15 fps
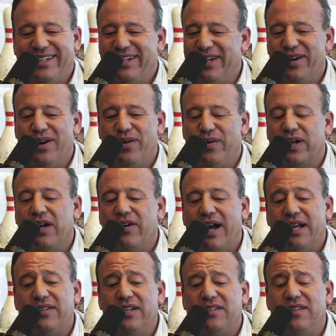There you go. Well,
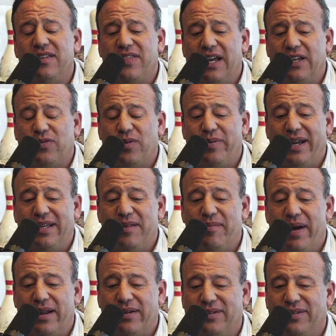congratulations! Thanks for bringing future
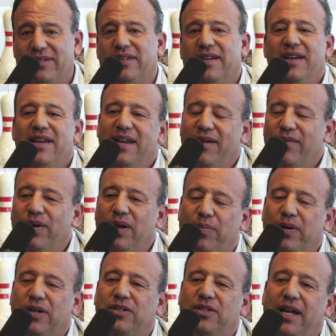the medals. Past. We yep.
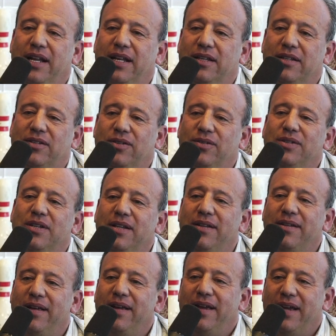appreciate it,
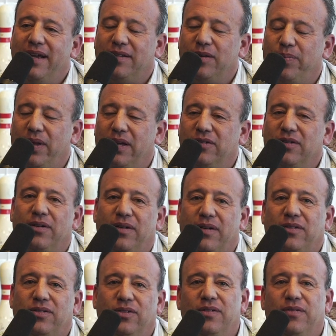Susan. It's a pleasure.
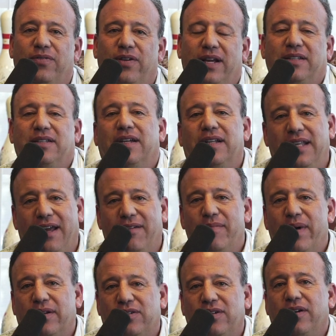Susan Francia, Dave
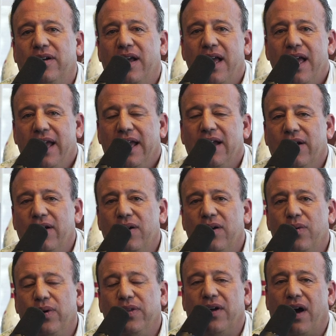Meltzer here
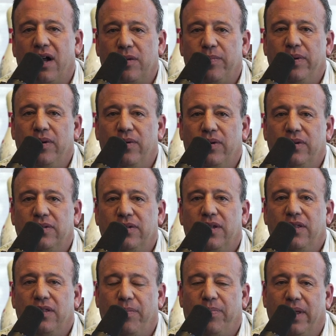with Entrepreneurs,
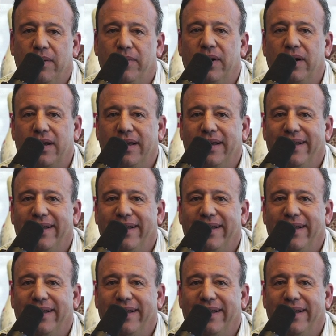the Playbook.